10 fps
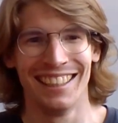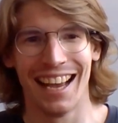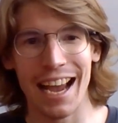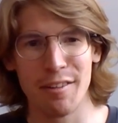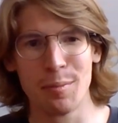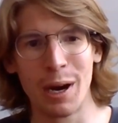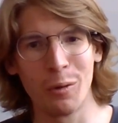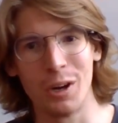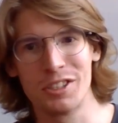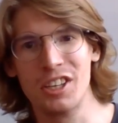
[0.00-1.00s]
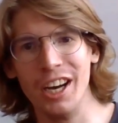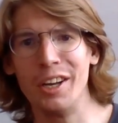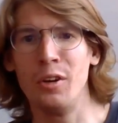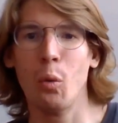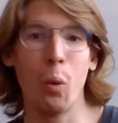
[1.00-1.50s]
Hey everybody, what's
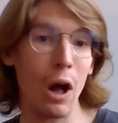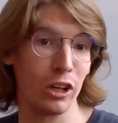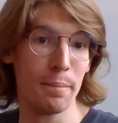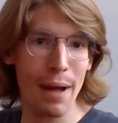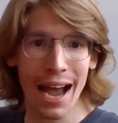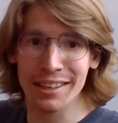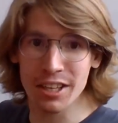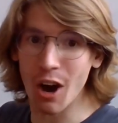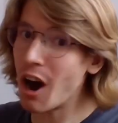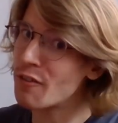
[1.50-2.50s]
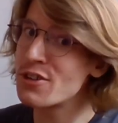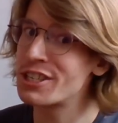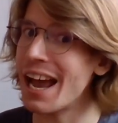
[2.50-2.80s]
good? Welcome back to Office